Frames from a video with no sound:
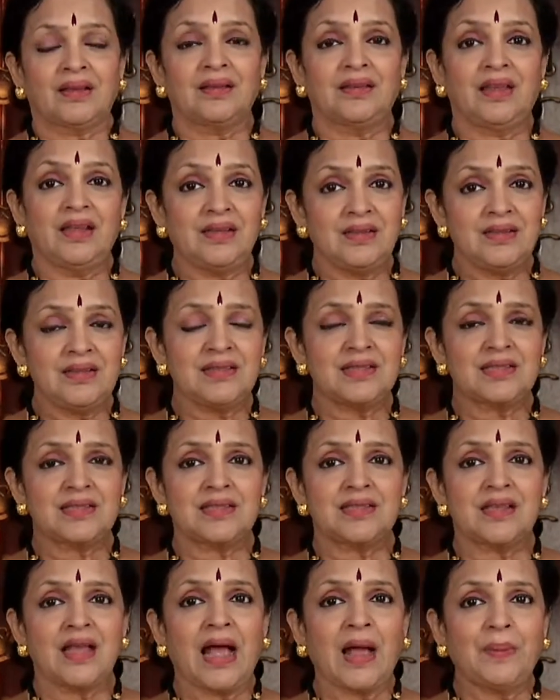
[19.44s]
There
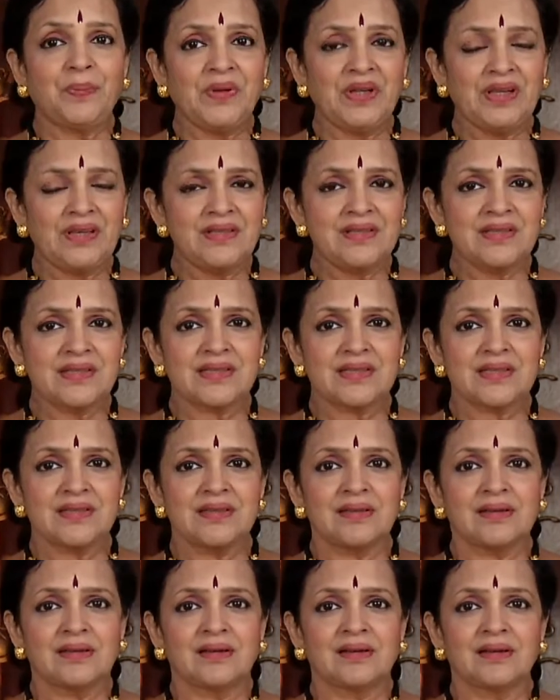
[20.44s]
is
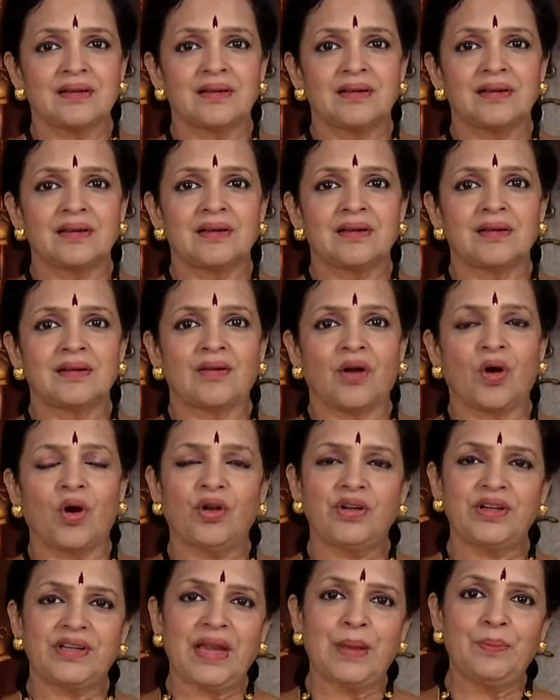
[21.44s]
happiness
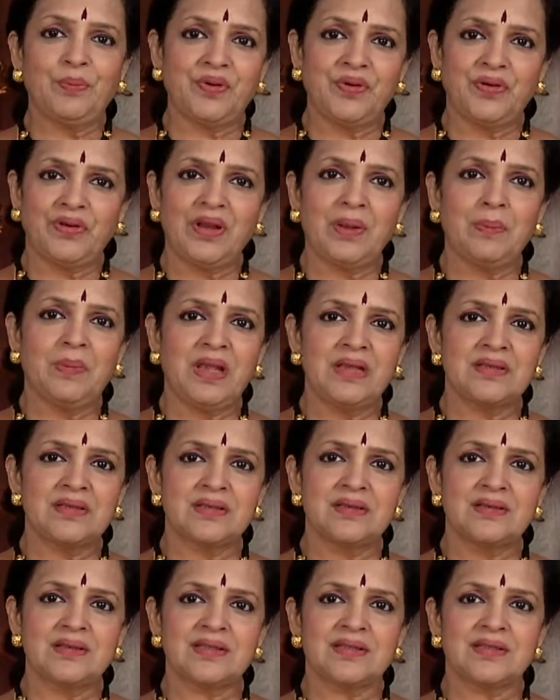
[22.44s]
on temporary
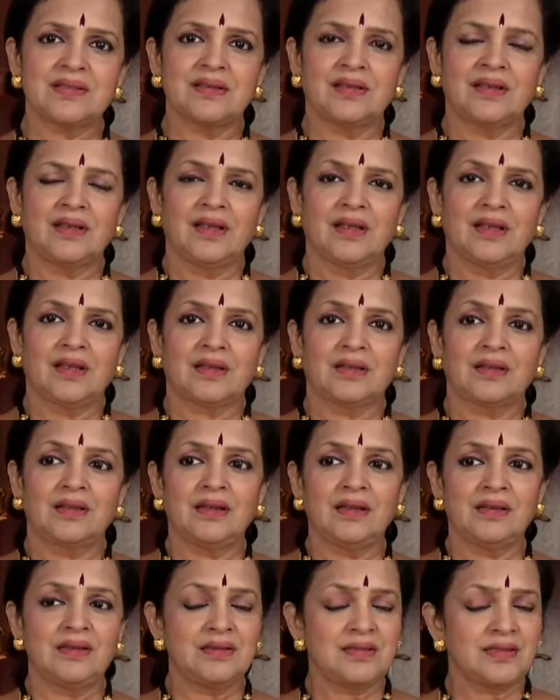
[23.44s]
basis.
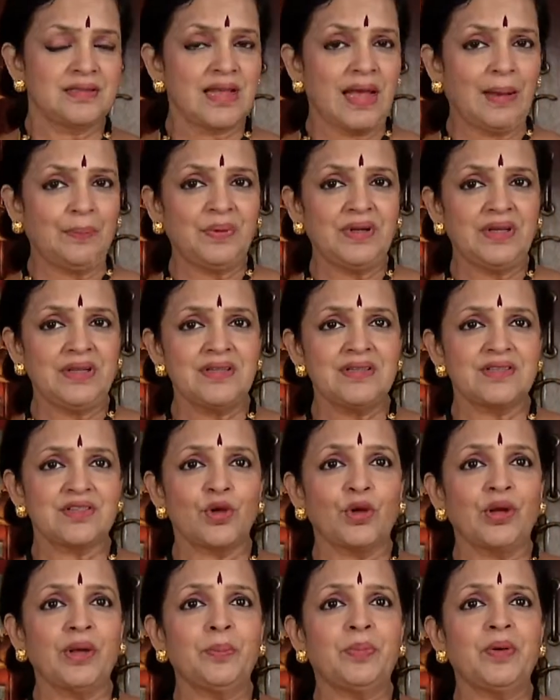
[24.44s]
There is
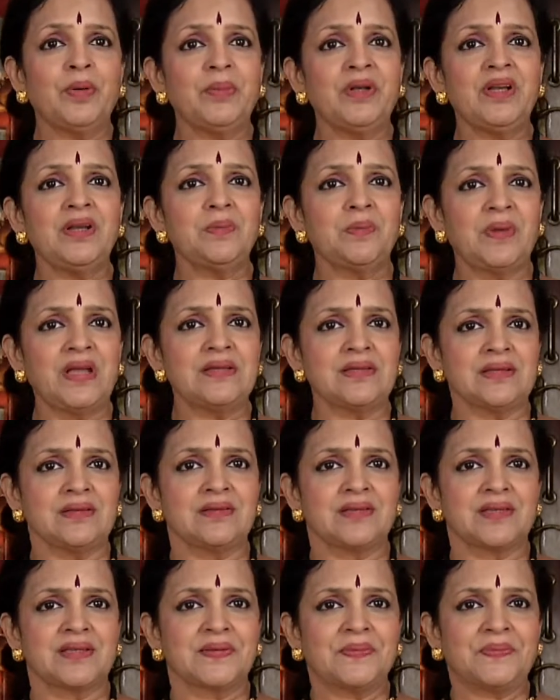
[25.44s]
happiness on a permanent
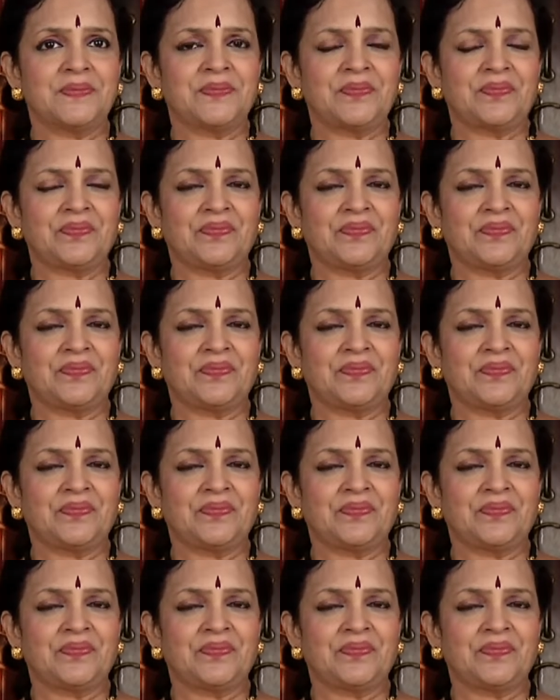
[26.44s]
basis.